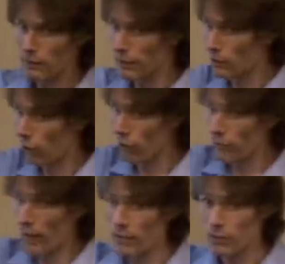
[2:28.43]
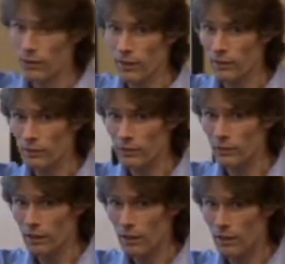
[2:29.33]
Now, there's a lot of value in
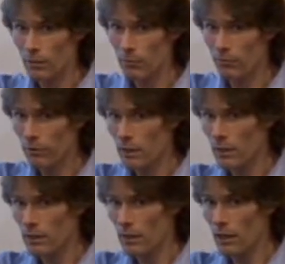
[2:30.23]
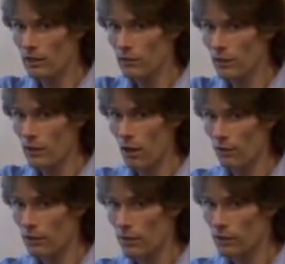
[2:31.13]
this, but for me, it's only
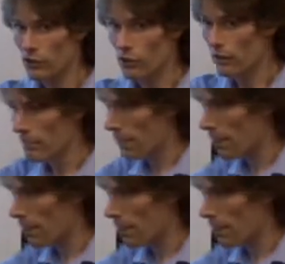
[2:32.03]
half the picture,